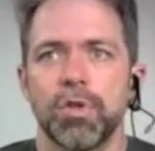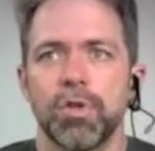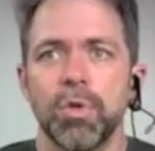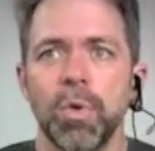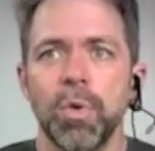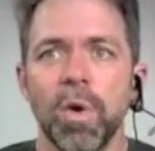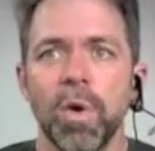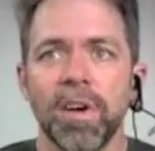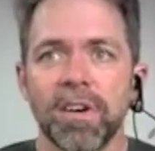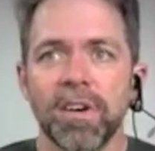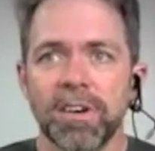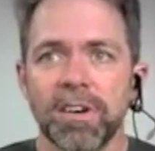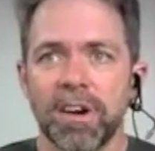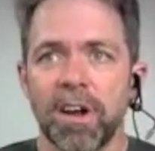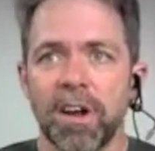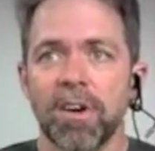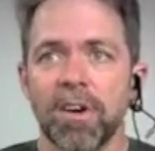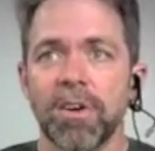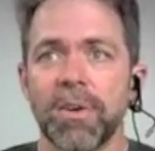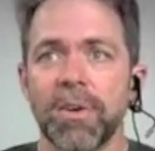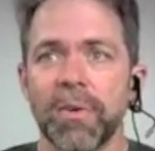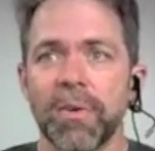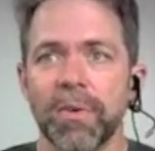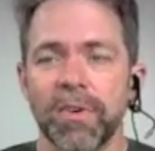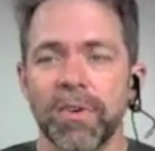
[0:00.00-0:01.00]

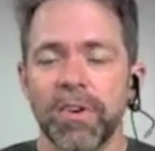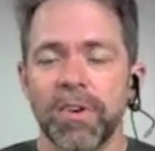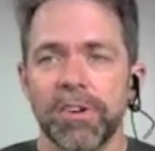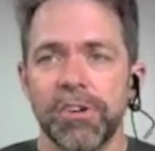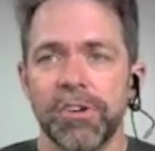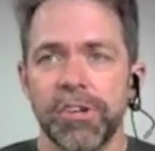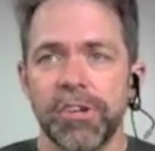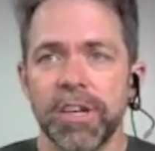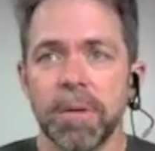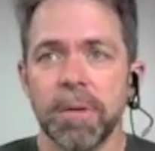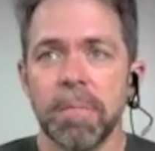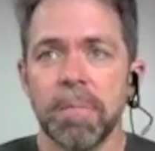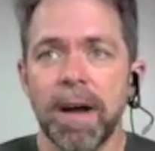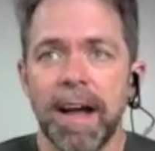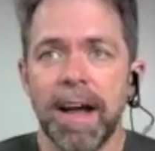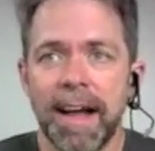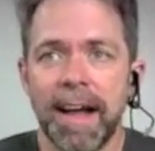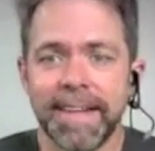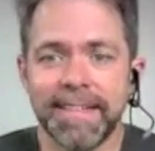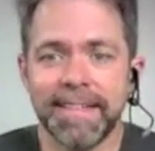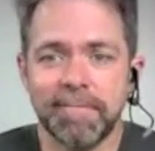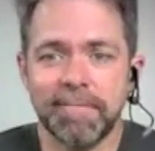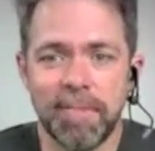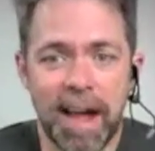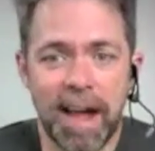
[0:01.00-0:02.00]
$200 for a gym.
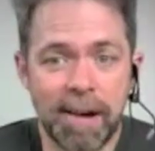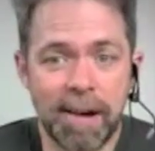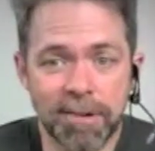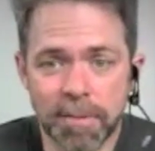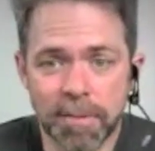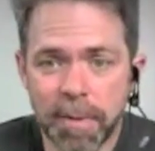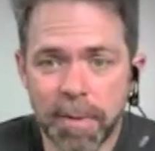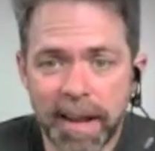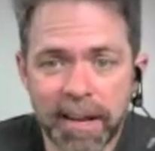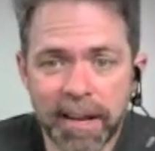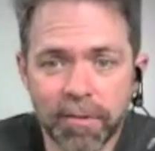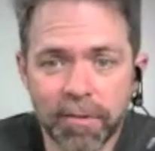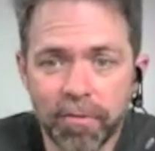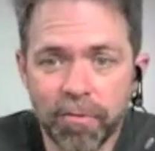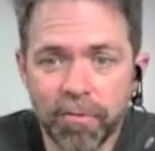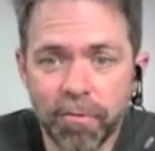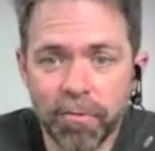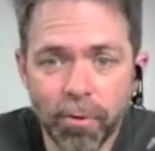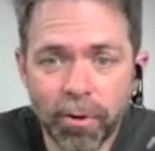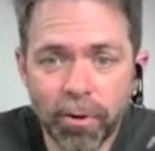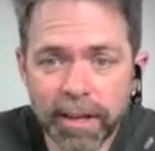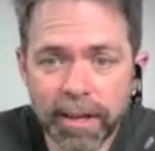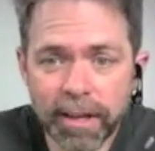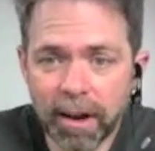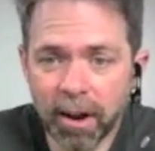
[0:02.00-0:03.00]
I was paying
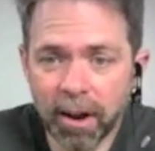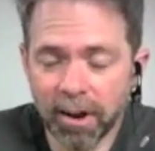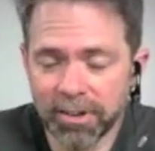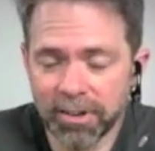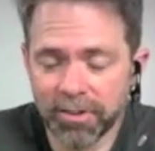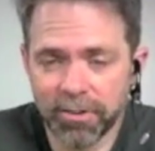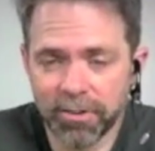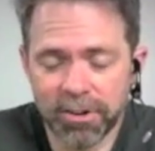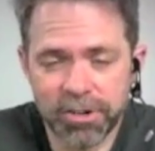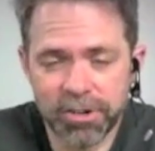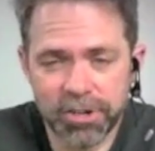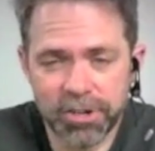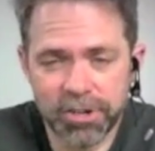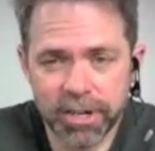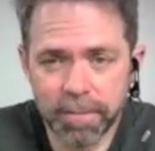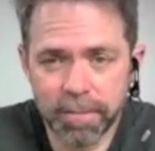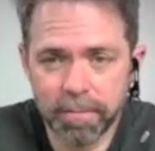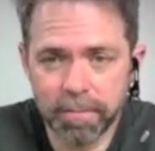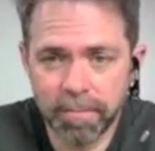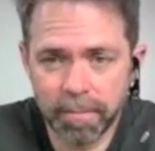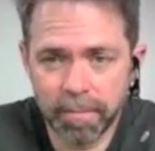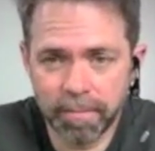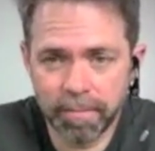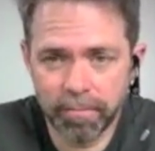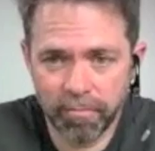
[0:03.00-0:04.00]
$40 for a
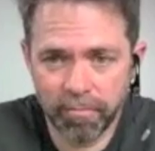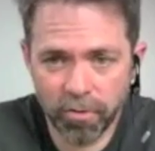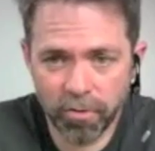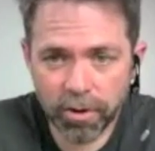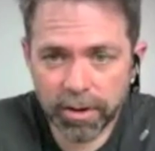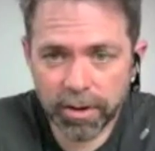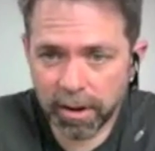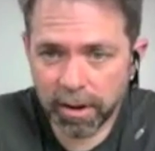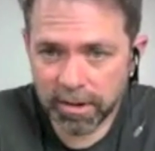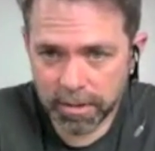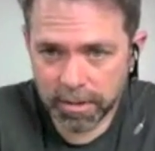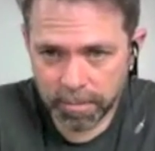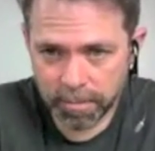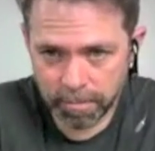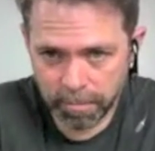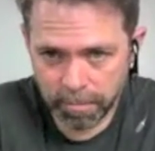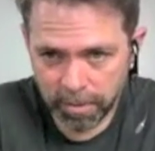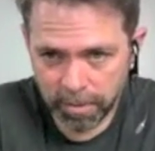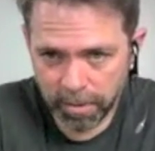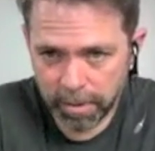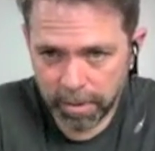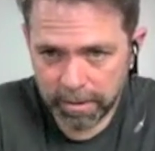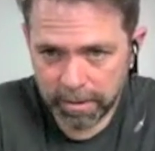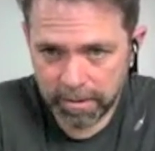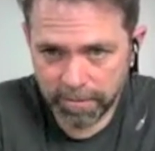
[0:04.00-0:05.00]
gym, $40
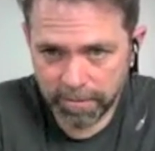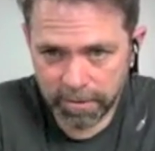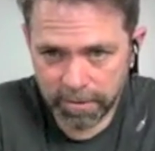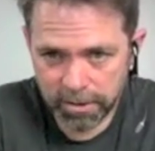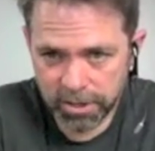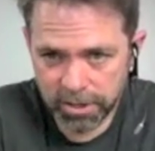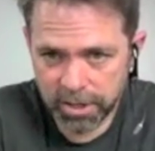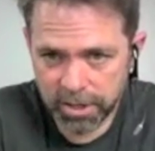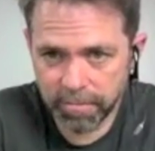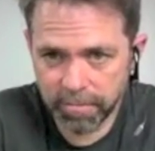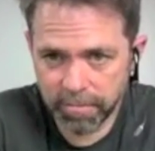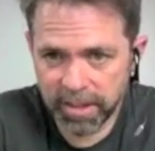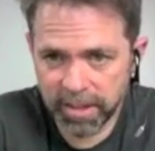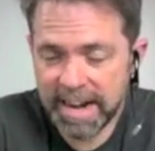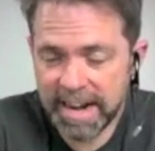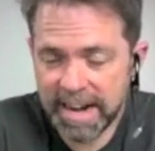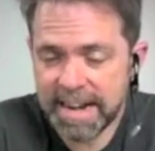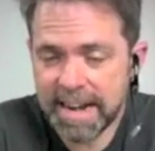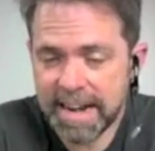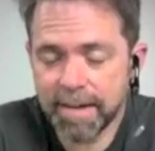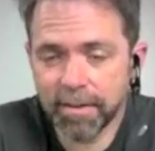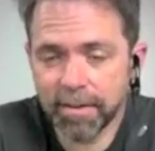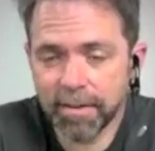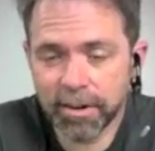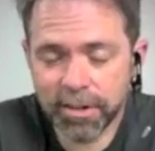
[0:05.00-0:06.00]
per month for a gym that I
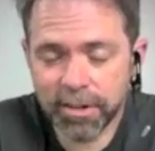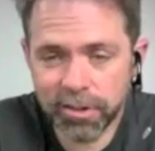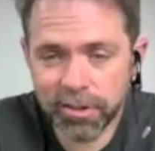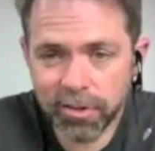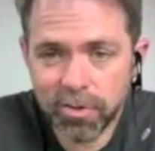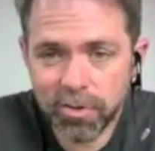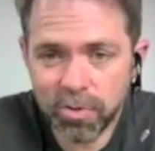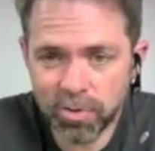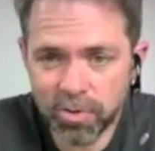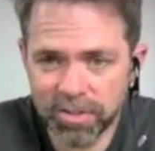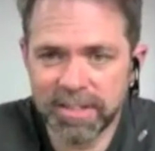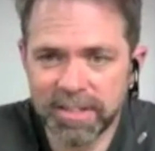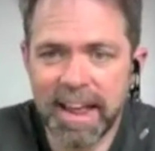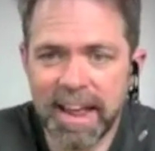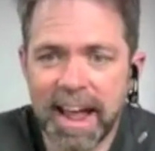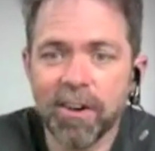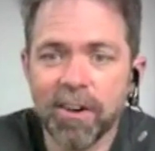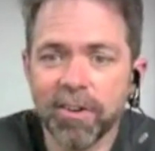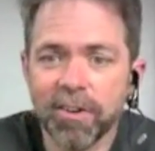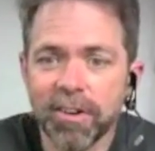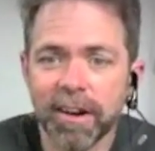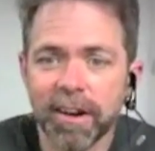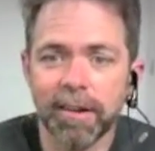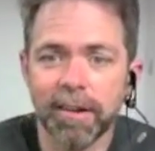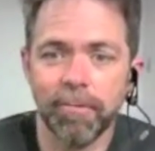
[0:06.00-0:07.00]
never used.
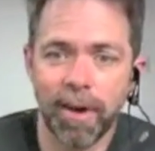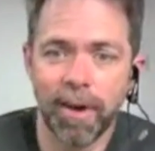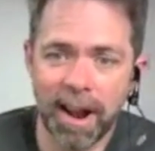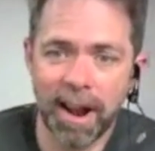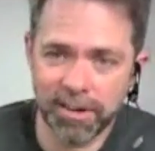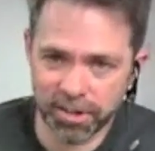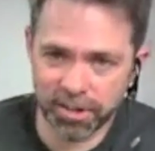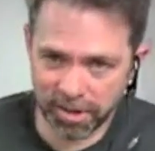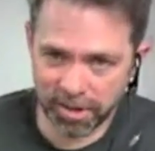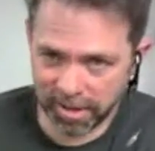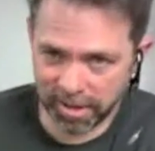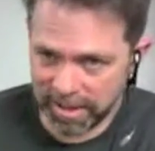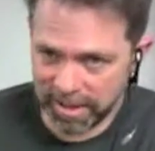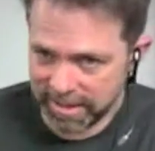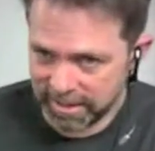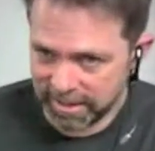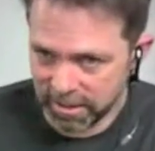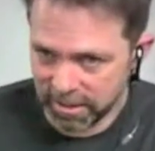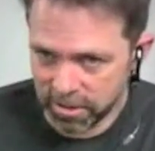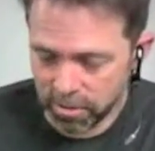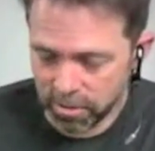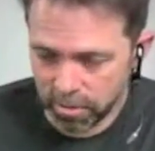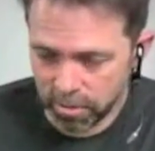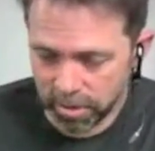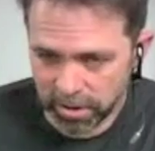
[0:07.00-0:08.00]
How could I rationalize
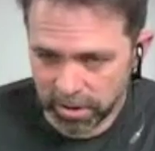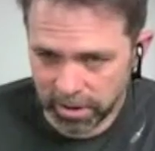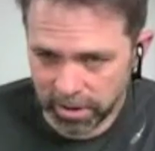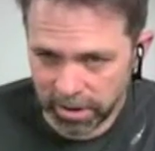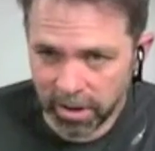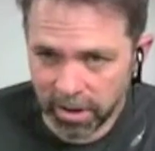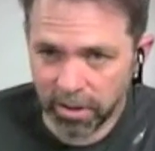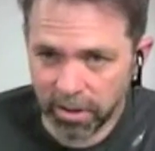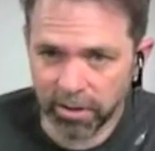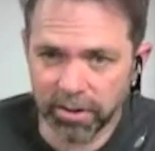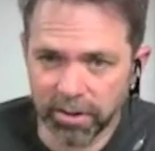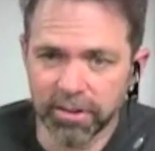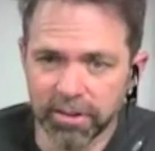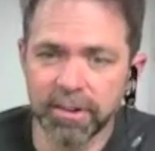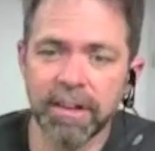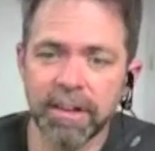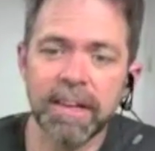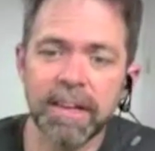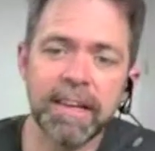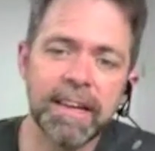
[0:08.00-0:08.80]
the $200?